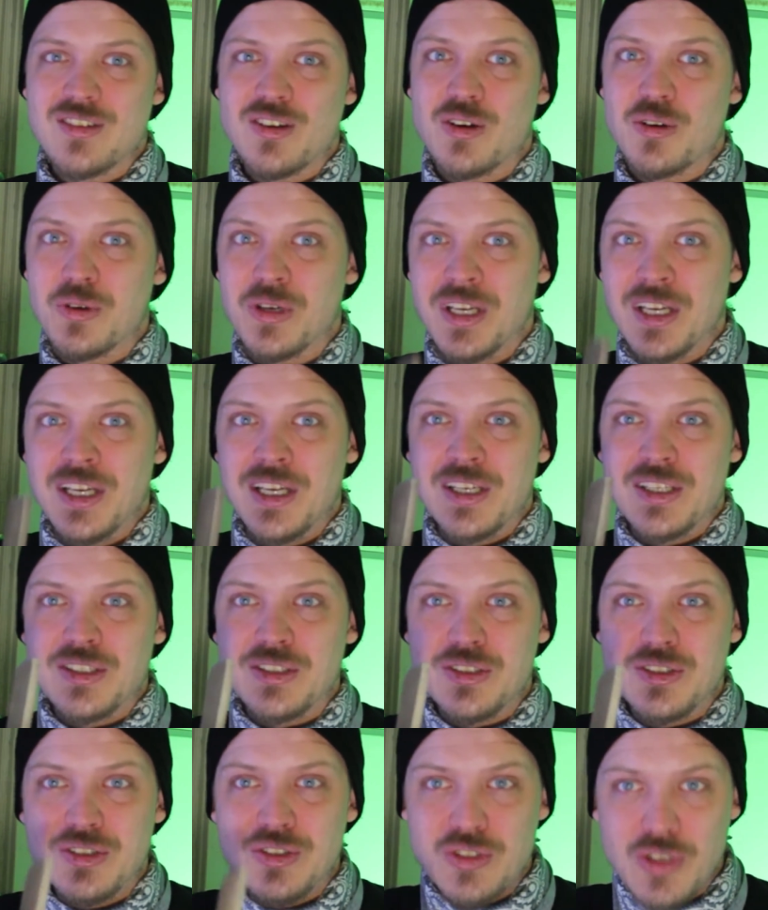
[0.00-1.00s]
So
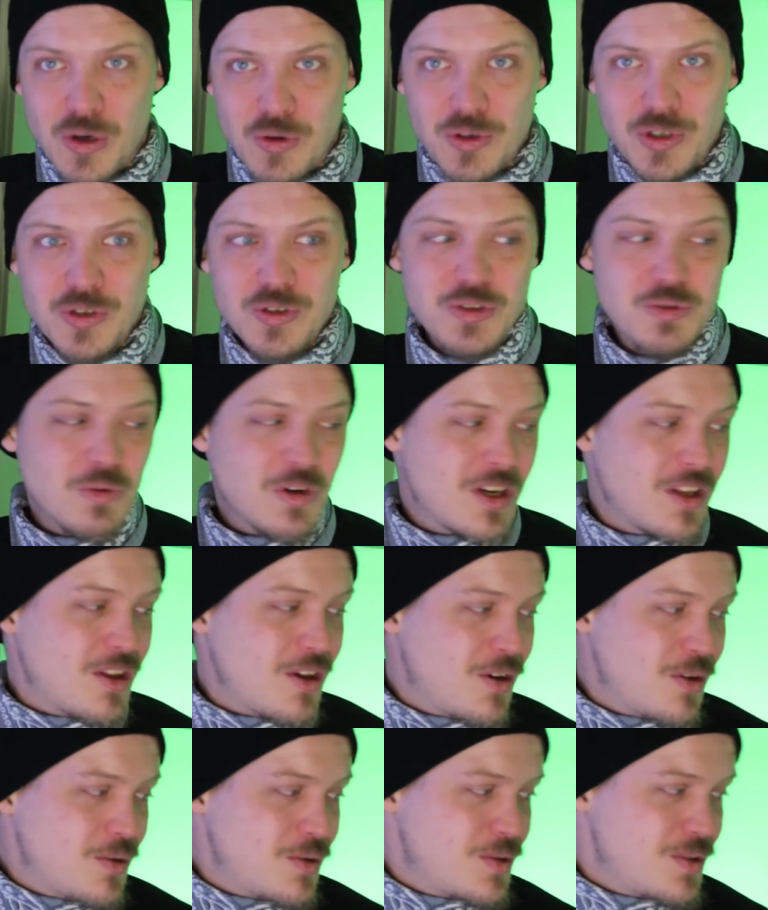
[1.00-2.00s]
don't use one of
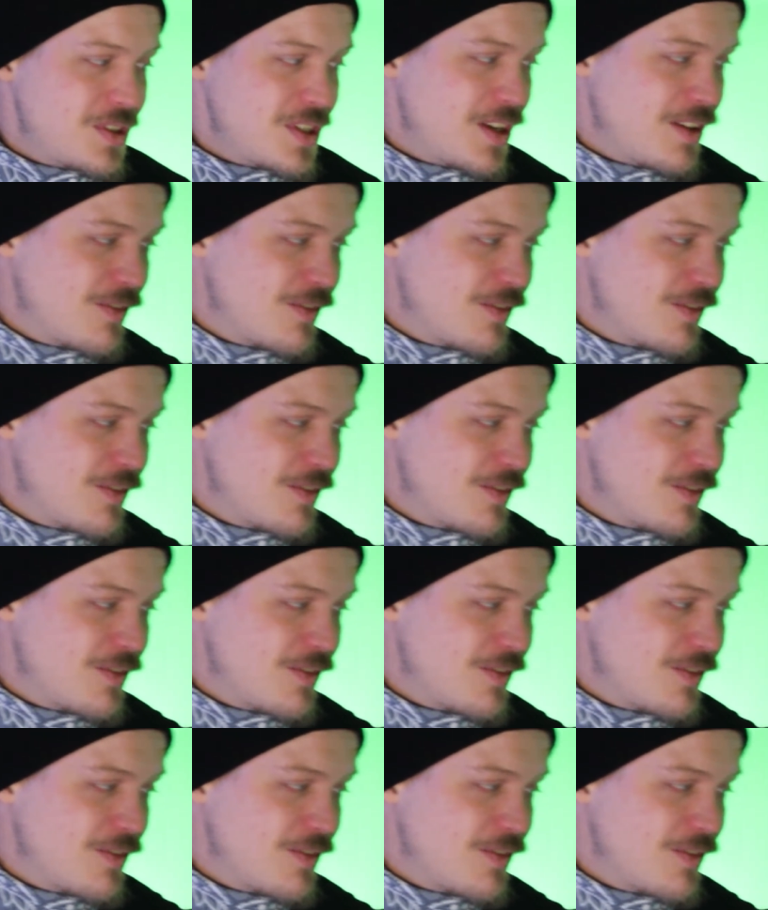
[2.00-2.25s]
those.